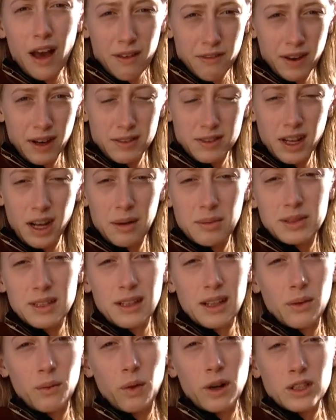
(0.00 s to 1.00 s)
that 5 times,
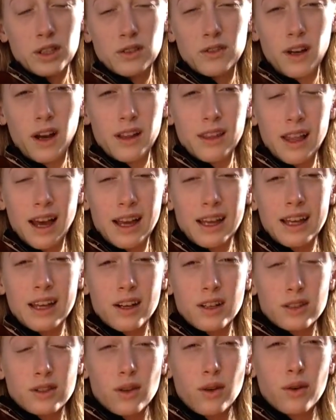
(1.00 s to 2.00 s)
and then once you've got that,
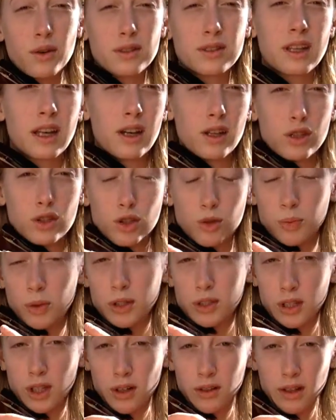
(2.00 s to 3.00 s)
here's the whole scale
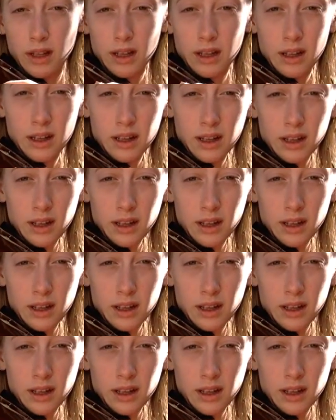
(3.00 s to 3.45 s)
super slowly.